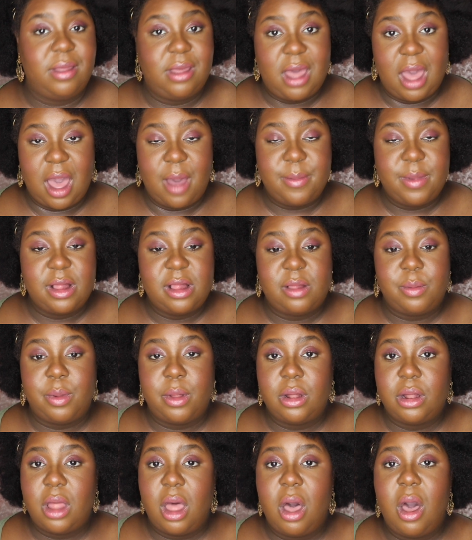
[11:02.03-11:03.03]
the comments
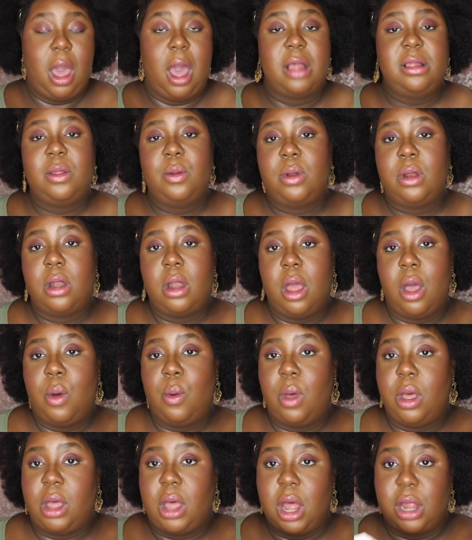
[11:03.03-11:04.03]
below. I also want to know
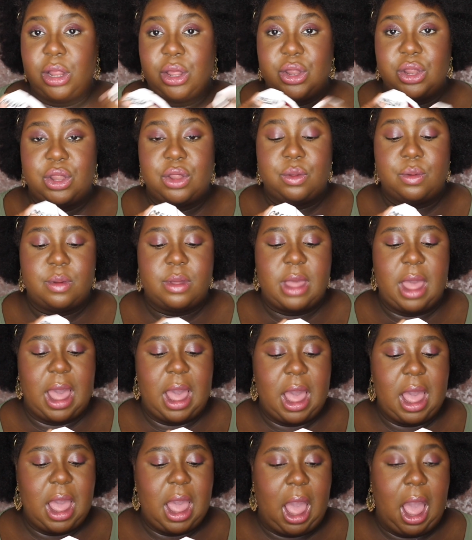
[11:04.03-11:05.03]
what colors you
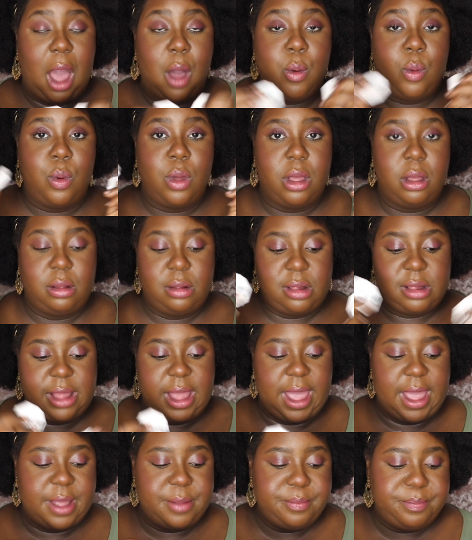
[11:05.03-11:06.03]
got. I will
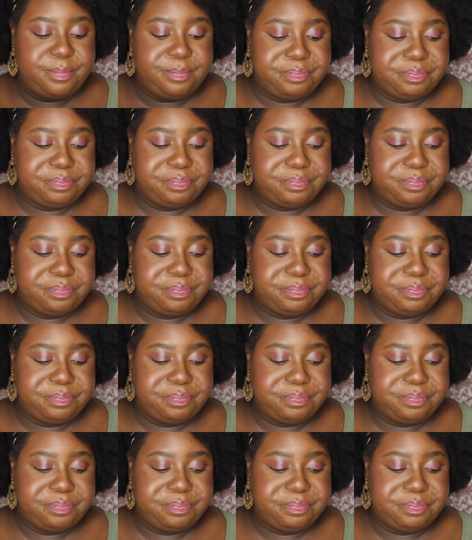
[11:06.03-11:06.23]
say,